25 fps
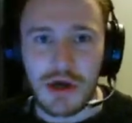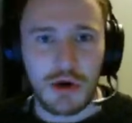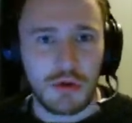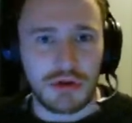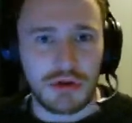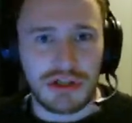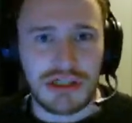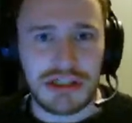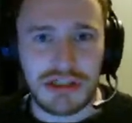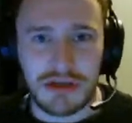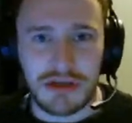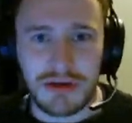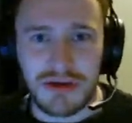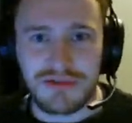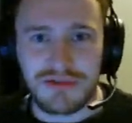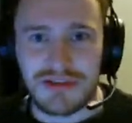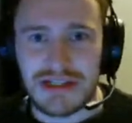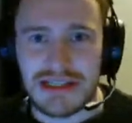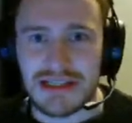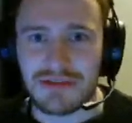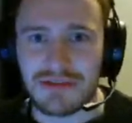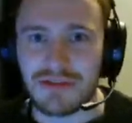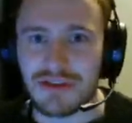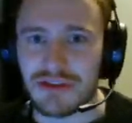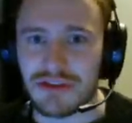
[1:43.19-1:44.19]
Once you do have
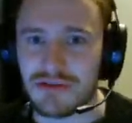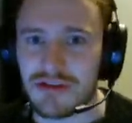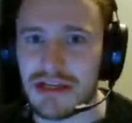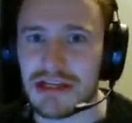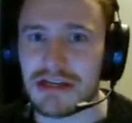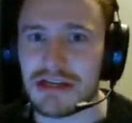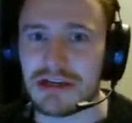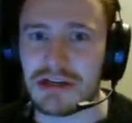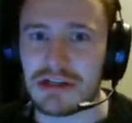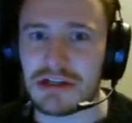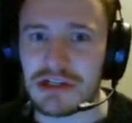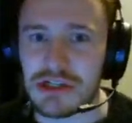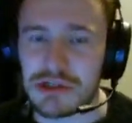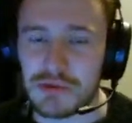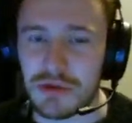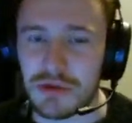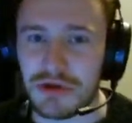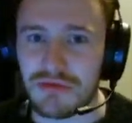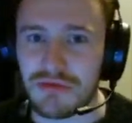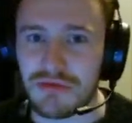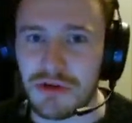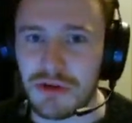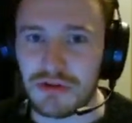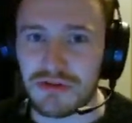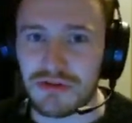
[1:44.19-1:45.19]
this level 3, you're going to just
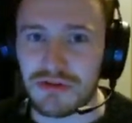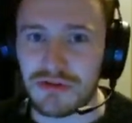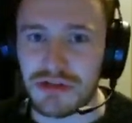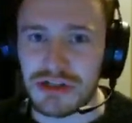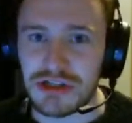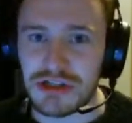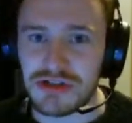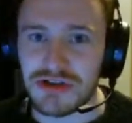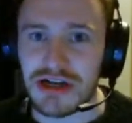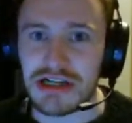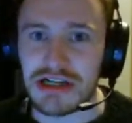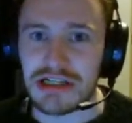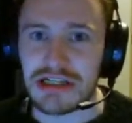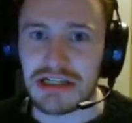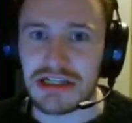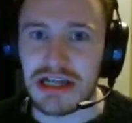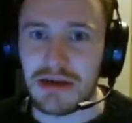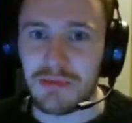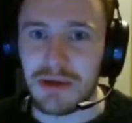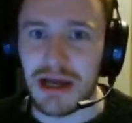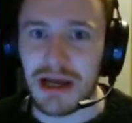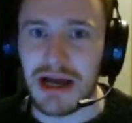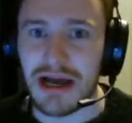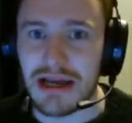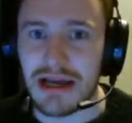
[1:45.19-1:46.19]
want to roll through the strategy
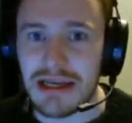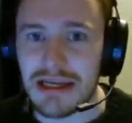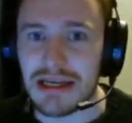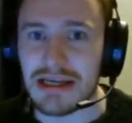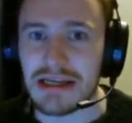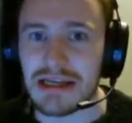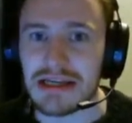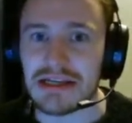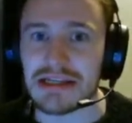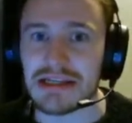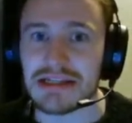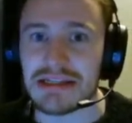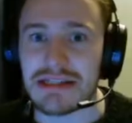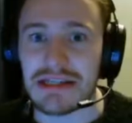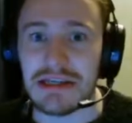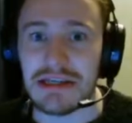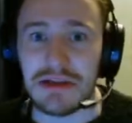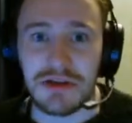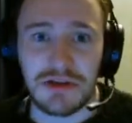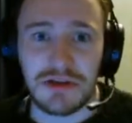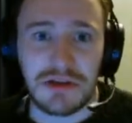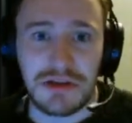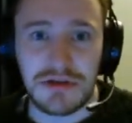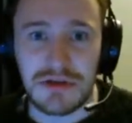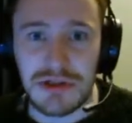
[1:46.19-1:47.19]
like we are here. You can see
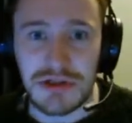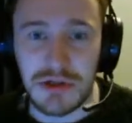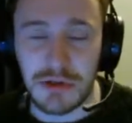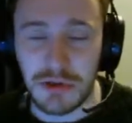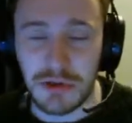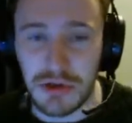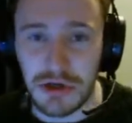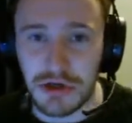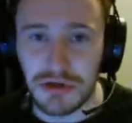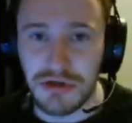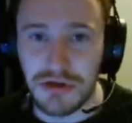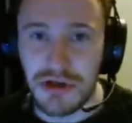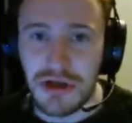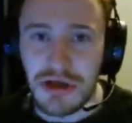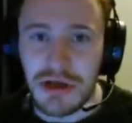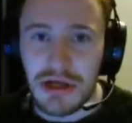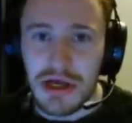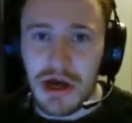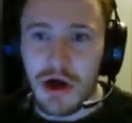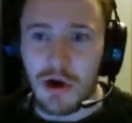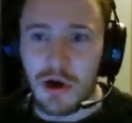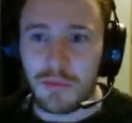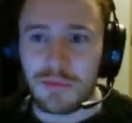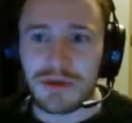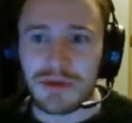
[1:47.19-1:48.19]
you can use your gun
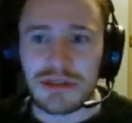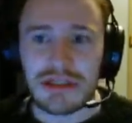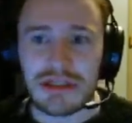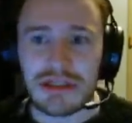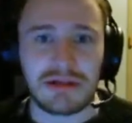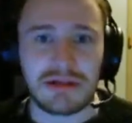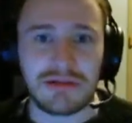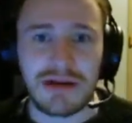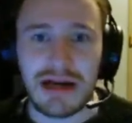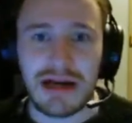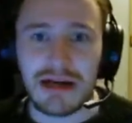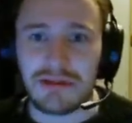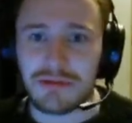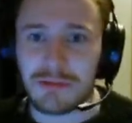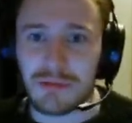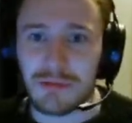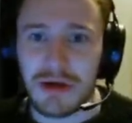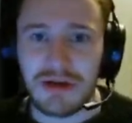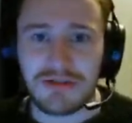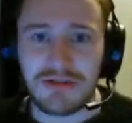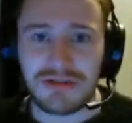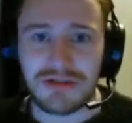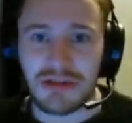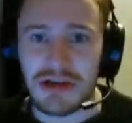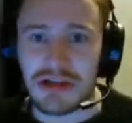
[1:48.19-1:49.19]
up until around
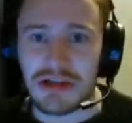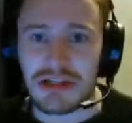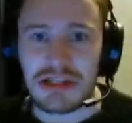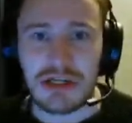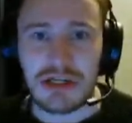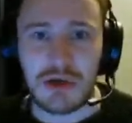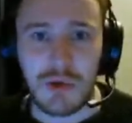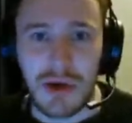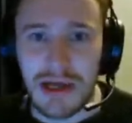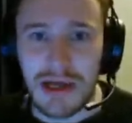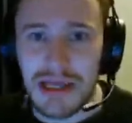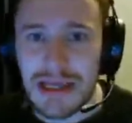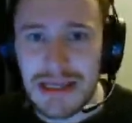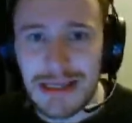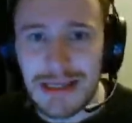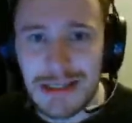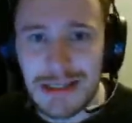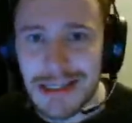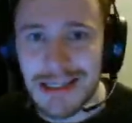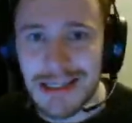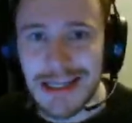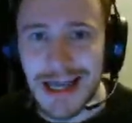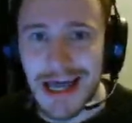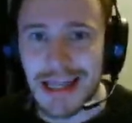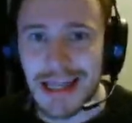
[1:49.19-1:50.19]
wave 30 quite
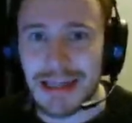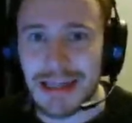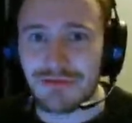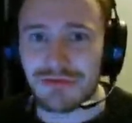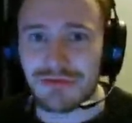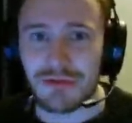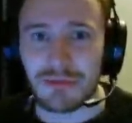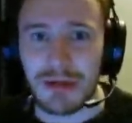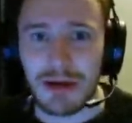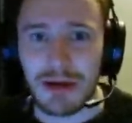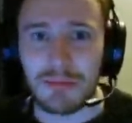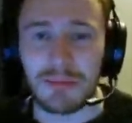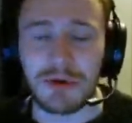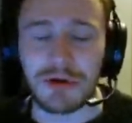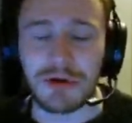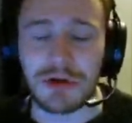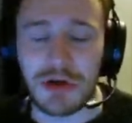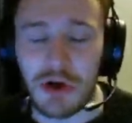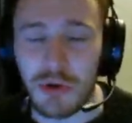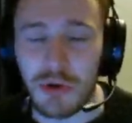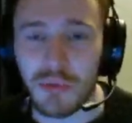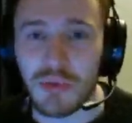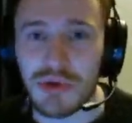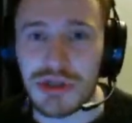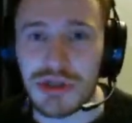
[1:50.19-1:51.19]
easily, and then from that
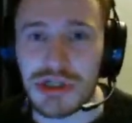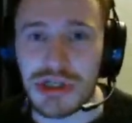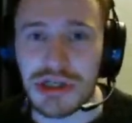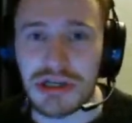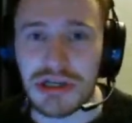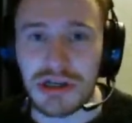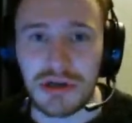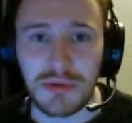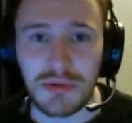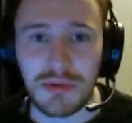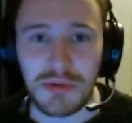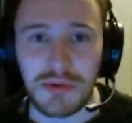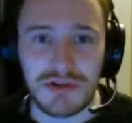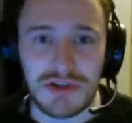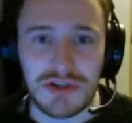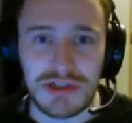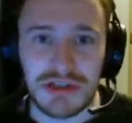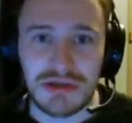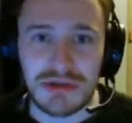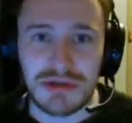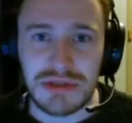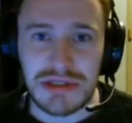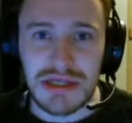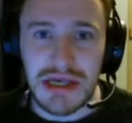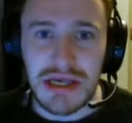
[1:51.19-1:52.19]
point onwards you're going to want to
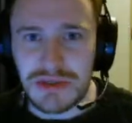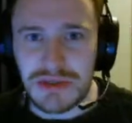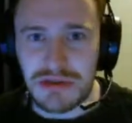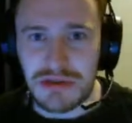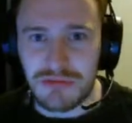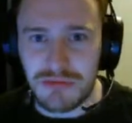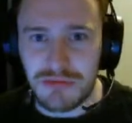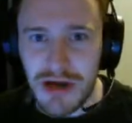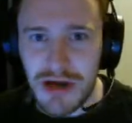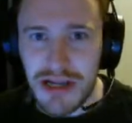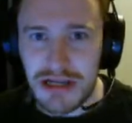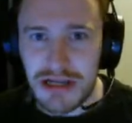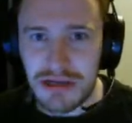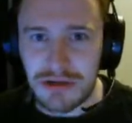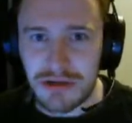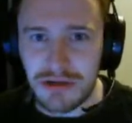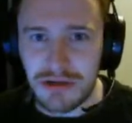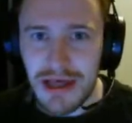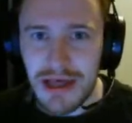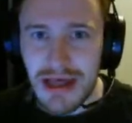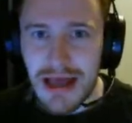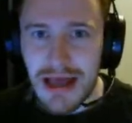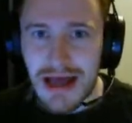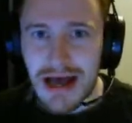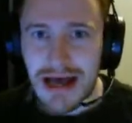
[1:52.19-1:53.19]
use the ray
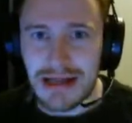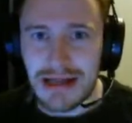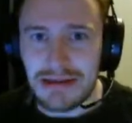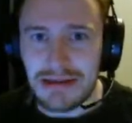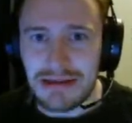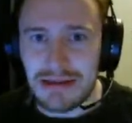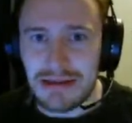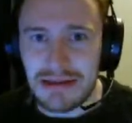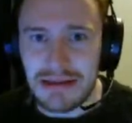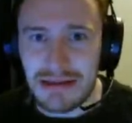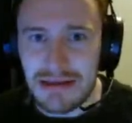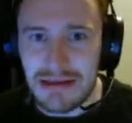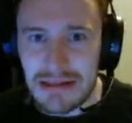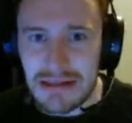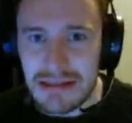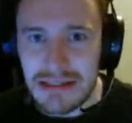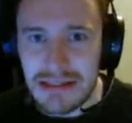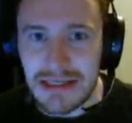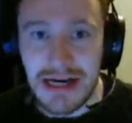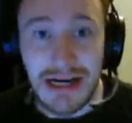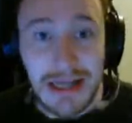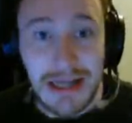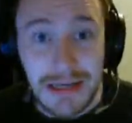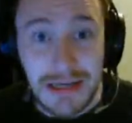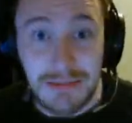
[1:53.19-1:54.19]
gun and the
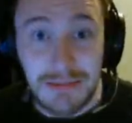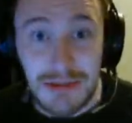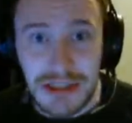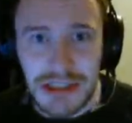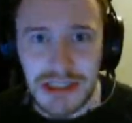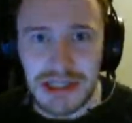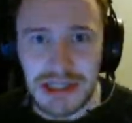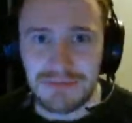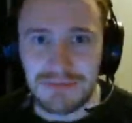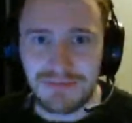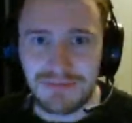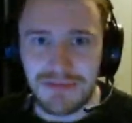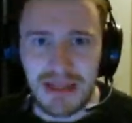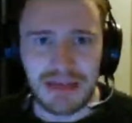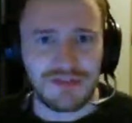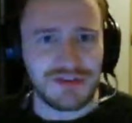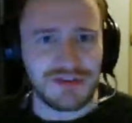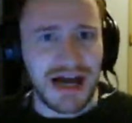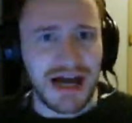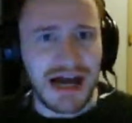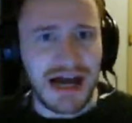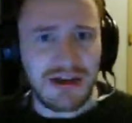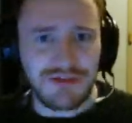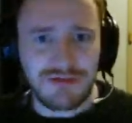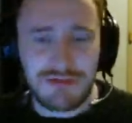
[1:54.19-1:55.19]
DIE machine. If
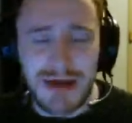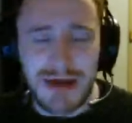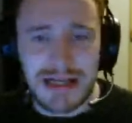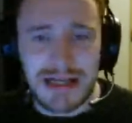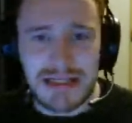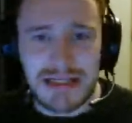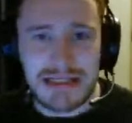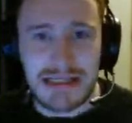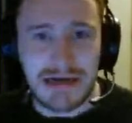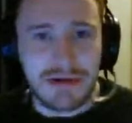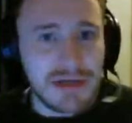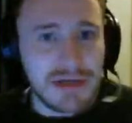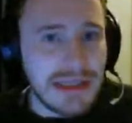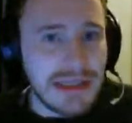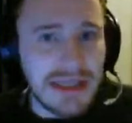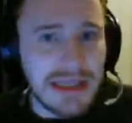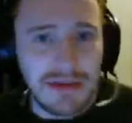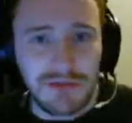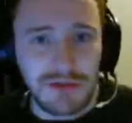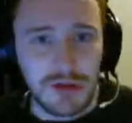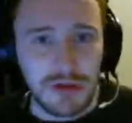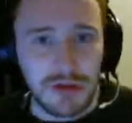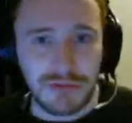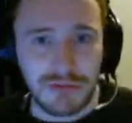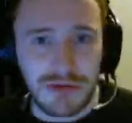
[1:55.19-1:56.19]
you have maxed out your
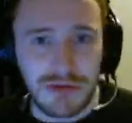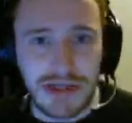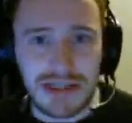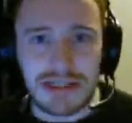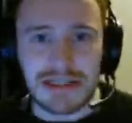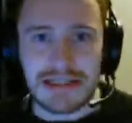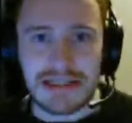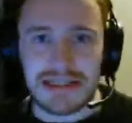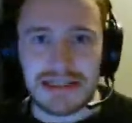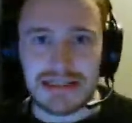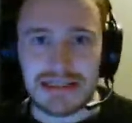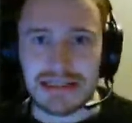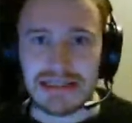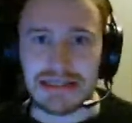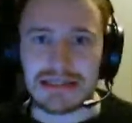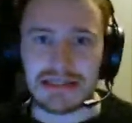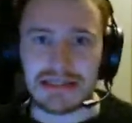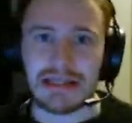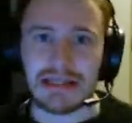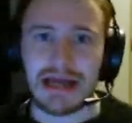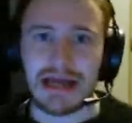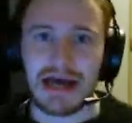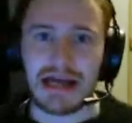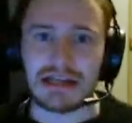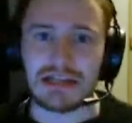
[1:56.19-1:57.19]
level already this
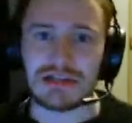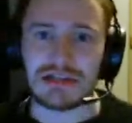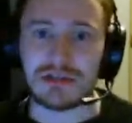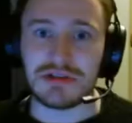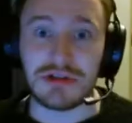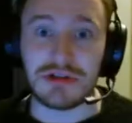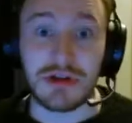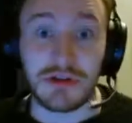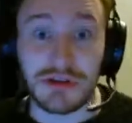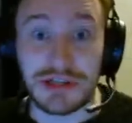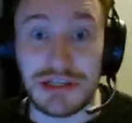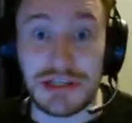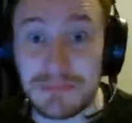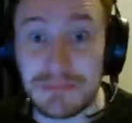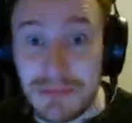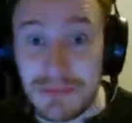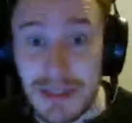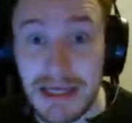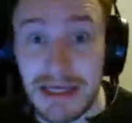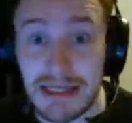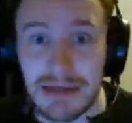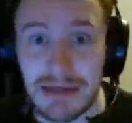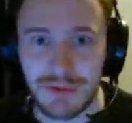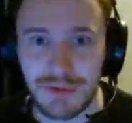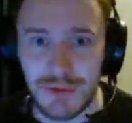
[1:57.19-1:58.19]
season and you do not need
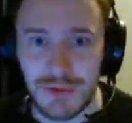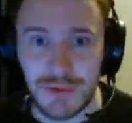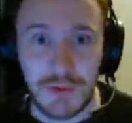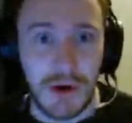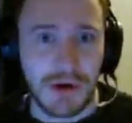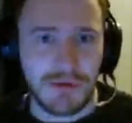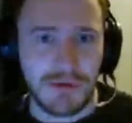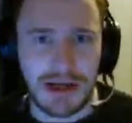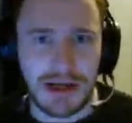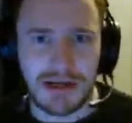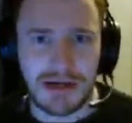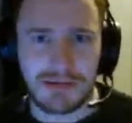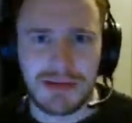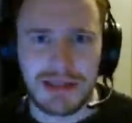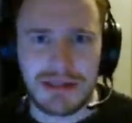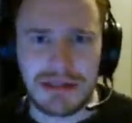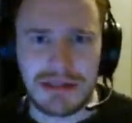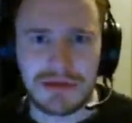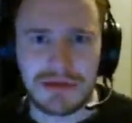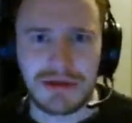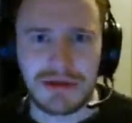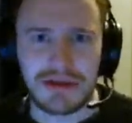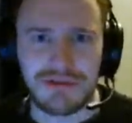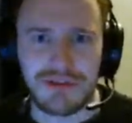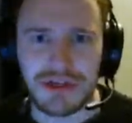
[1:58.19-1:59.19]
player levels, what I recommend
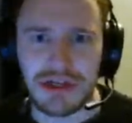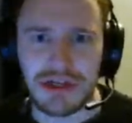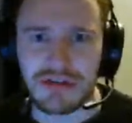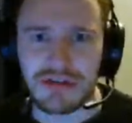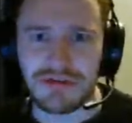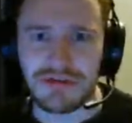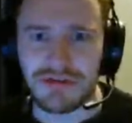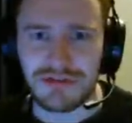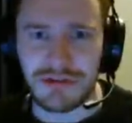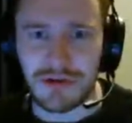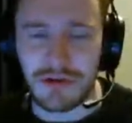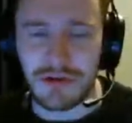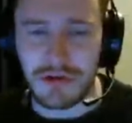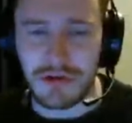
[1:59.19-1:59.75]
doing if you're going for